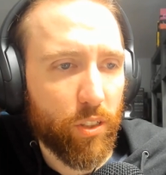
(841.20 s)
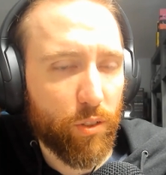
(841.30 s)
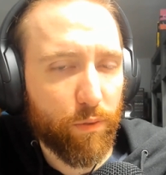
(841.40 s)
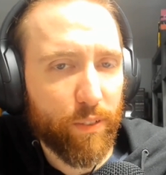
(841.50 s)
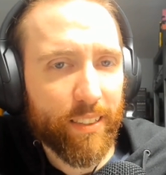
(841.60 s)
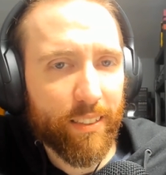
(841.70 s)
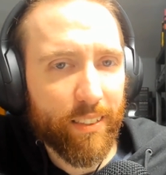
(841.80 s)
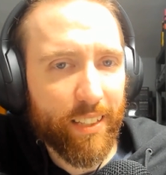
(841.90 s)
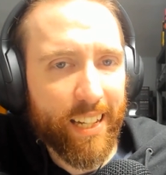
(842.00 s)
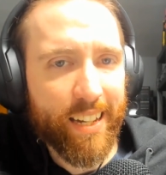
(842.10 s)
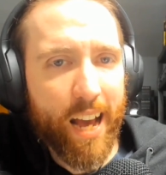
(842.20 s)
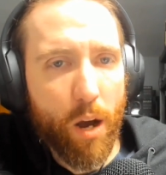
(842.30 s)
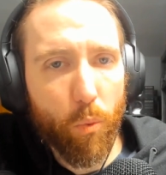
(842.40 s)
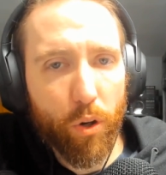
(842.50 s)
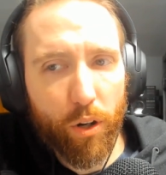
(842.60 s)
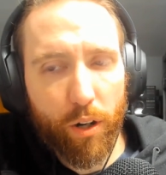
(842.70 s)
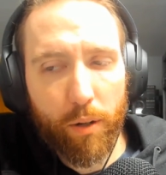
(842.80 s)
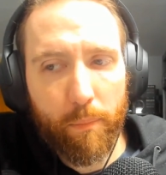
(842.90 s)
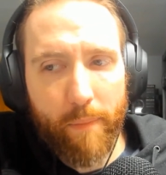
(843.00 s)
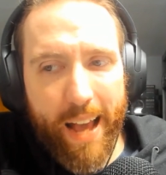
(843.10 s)
just feel in
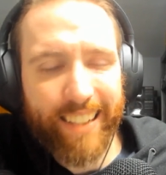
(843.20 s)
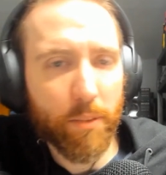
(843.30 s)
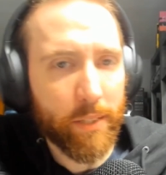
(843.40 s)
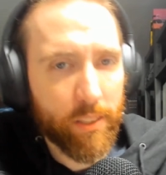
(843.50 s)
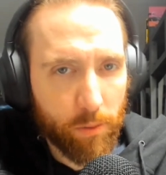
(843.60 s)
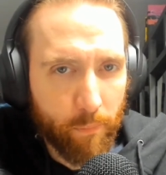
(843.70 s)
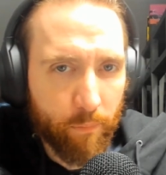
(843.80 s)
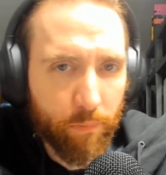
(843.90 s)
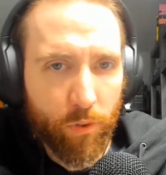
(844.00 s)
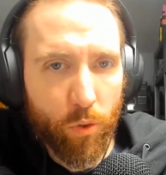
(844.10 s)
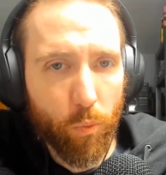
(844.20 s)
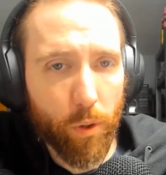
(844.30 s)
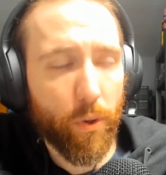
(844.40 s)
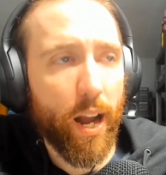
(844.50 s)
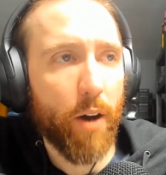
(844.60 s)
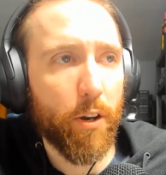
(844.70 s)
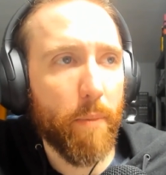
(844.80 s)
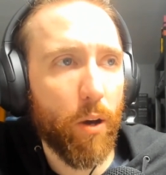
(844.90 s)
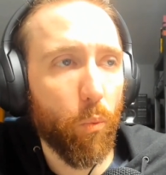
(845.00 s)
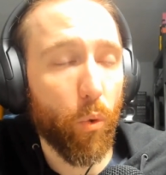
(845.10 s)
our element when we're out and
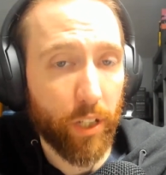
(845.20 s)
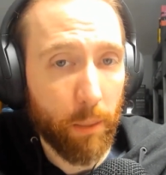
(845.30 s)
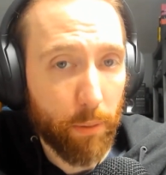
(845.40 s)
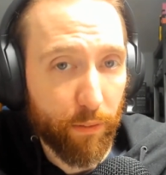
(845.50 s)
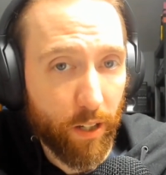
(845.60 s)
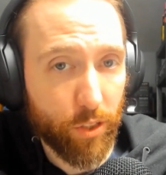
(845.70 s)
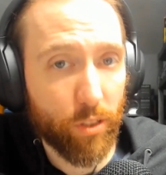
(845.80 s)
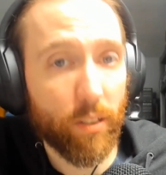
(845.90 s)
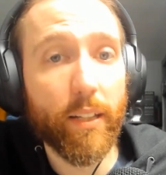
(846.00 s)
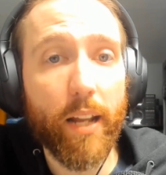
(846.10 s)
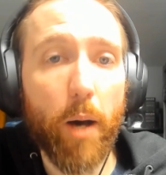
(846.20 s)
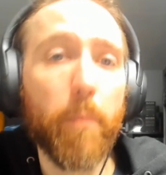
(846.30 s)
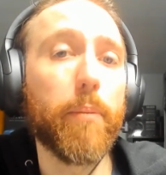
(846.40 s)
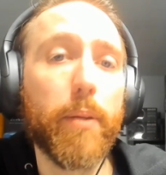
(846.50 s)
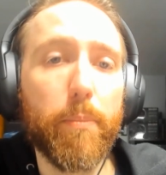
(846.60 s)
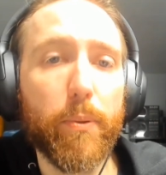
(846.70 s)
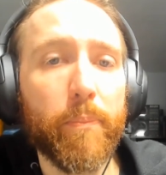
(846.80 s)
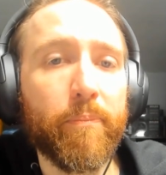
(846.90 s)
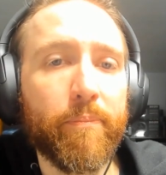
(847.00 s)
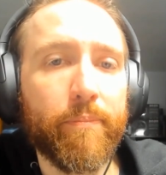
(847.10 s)
about working professionally and helping people.
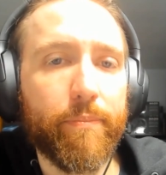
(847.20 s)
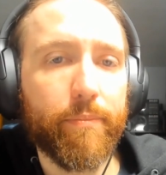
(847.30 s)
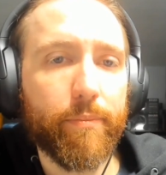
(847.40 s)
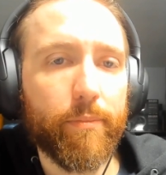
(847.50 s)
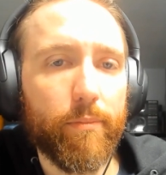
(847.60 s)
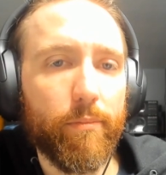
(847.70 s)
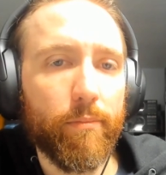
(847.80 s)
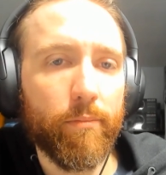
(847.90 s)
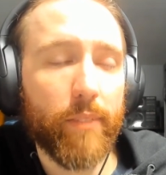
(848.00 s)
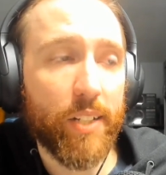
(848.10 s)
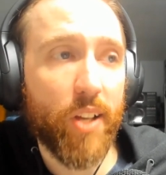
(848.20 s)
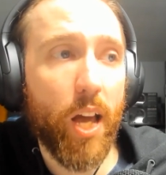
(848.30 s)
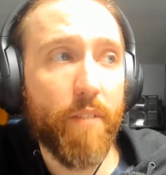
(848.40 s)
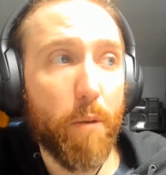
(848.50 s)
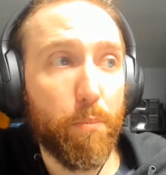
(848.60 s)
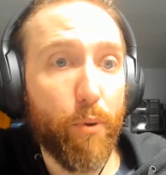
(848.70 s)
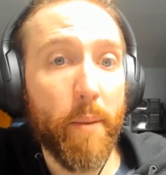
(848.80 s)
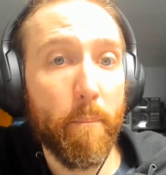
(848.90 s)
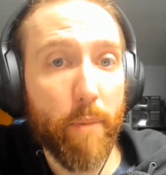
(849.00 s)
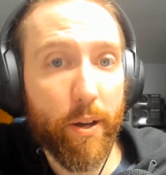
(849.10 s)
That's kind of our bread
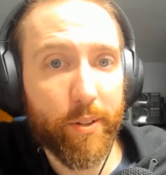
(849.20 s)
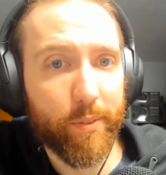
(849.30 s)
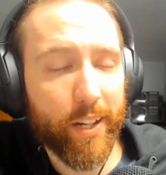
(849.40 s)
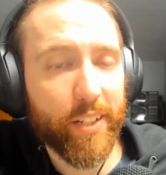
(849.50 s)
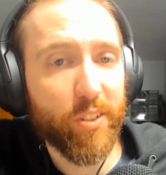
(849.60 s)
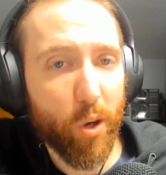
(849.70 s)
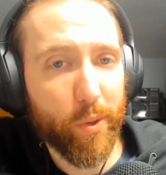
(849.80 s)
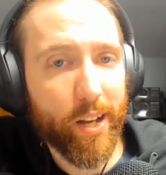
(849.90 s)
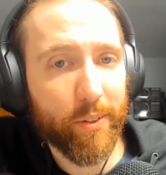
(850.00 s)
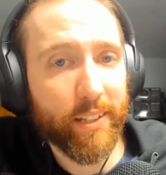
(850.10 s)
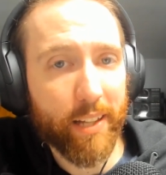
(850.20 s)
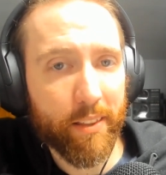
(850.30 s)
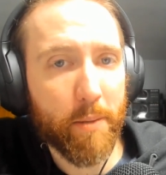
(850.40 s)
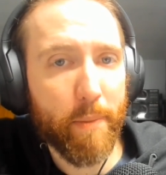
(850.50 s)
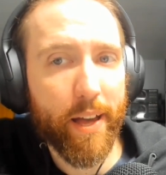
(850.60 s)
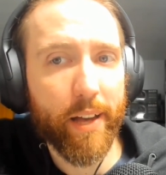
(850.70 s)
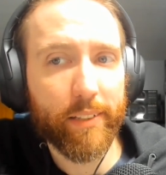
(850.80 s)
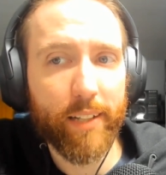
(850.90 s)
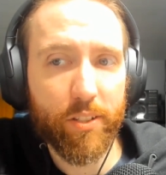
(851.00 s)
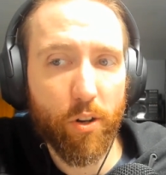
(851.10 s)
and butter, right? Going out and getting the
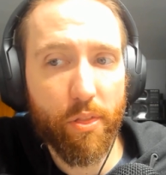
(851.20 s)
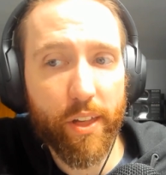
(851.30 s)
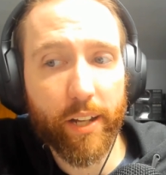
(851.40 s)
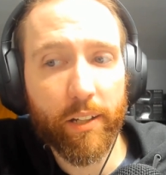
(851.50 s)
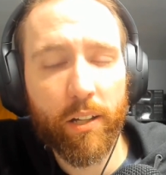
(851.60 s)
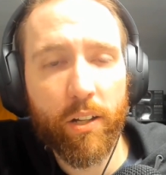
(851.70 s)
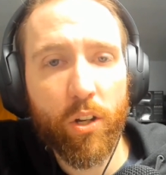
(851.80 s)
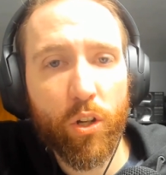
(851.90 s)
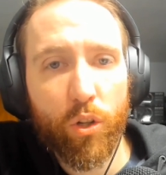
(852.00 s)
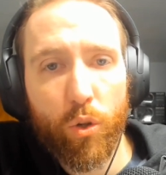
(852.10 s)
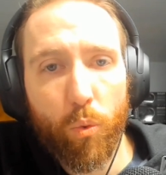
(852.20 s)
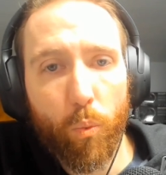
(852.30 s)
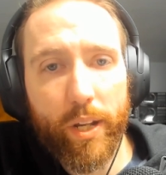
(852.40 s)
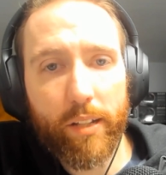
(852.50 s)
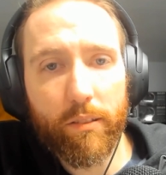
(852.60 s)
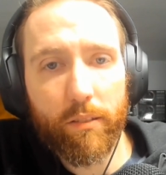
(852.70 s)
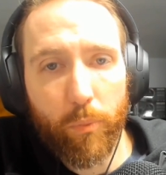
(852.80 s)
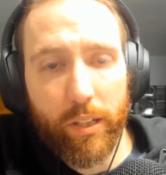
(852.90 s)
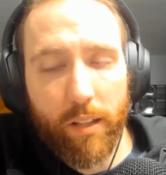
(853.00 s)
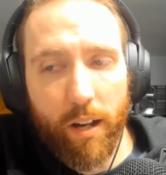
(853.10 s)
bag. That's our thing. We
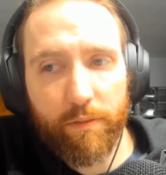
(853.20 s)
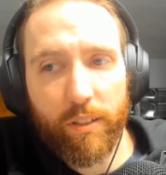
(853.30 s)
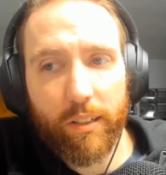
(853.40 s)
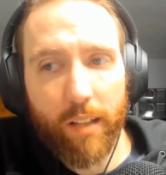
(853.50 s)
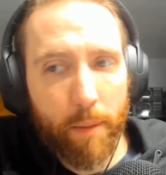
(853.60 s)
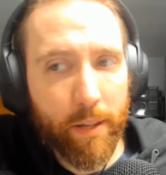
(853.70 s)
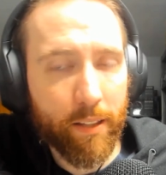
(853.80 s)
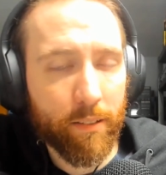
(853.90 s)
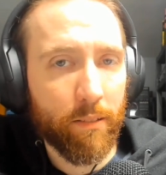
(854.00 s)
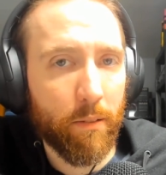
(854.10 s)
we love climbing